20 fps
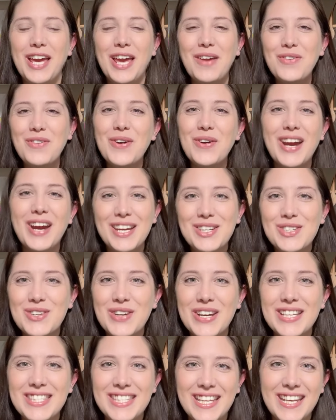If you are
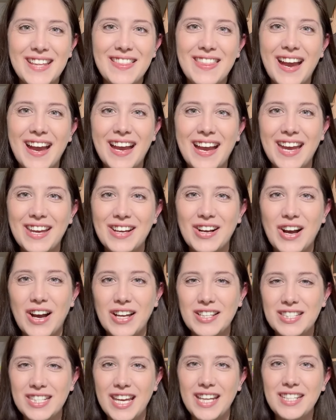interested in that kind of
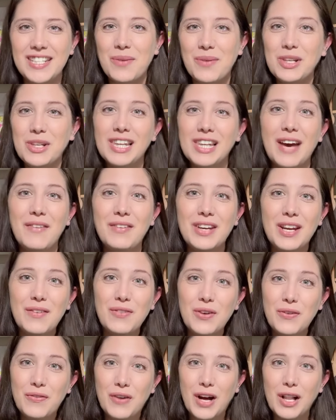content, I would love it if
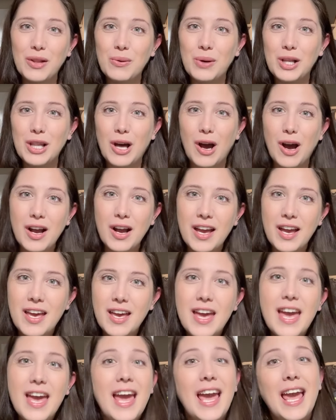you follow along.
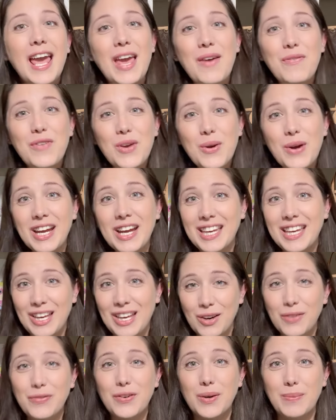If you are
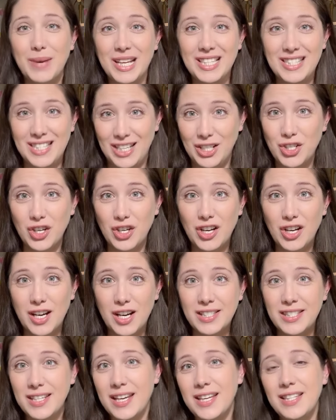here for my teacher
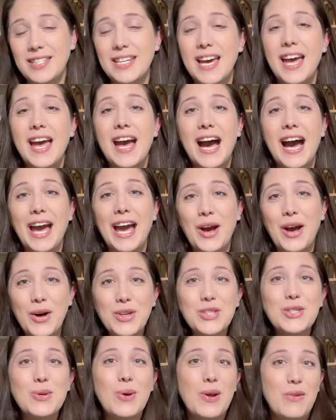content, I
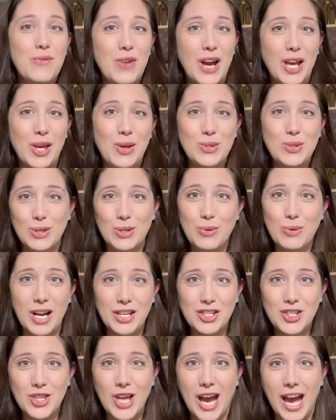also invite you to
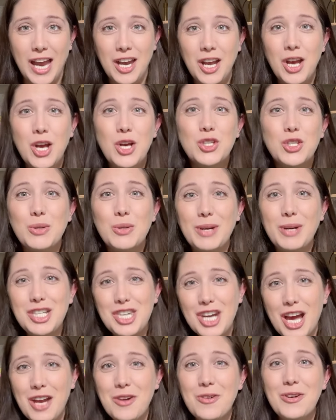watch that. So my
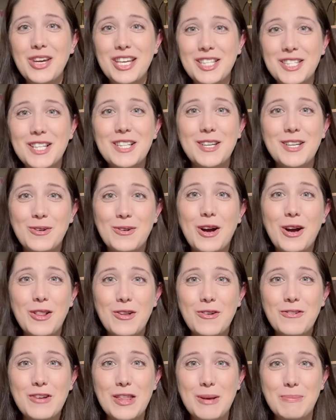channel is a little all
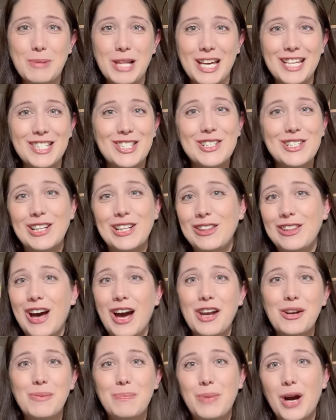over the place. There's a
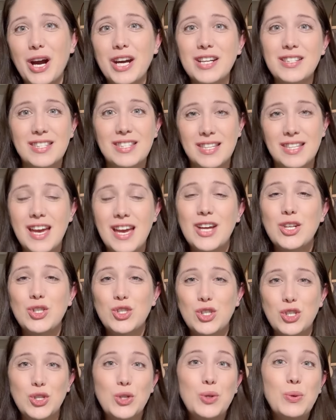lot of parts
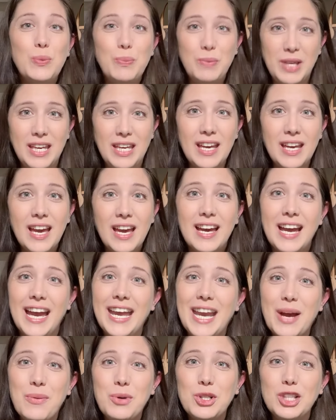to me
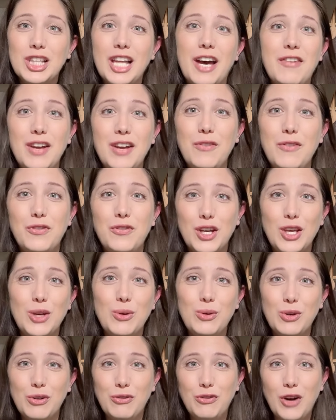and I would love it for
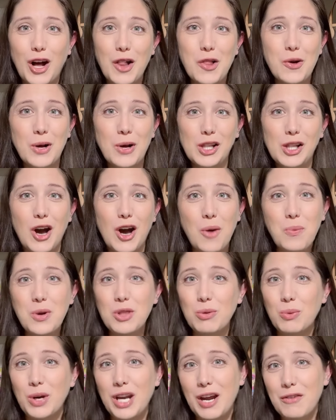you to follow along
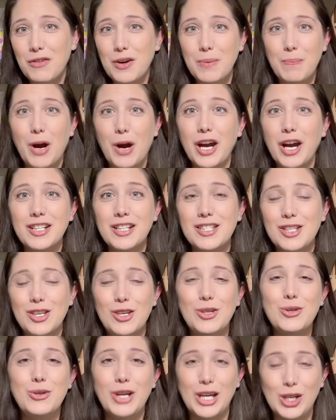with whatever parts
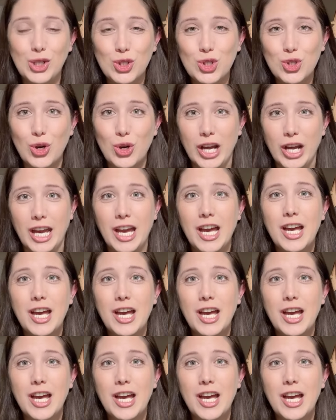you enjoy.